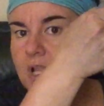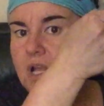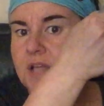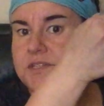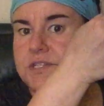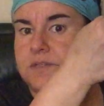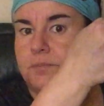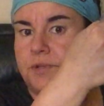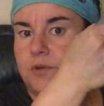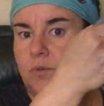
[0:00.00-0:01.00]
This is a
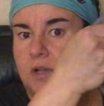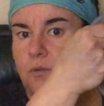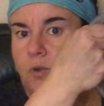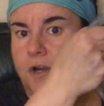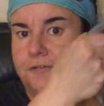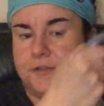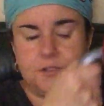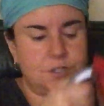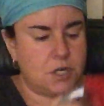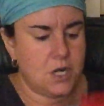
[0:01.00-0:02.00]
Brita water
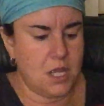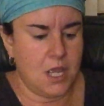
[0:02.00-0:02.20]
filter.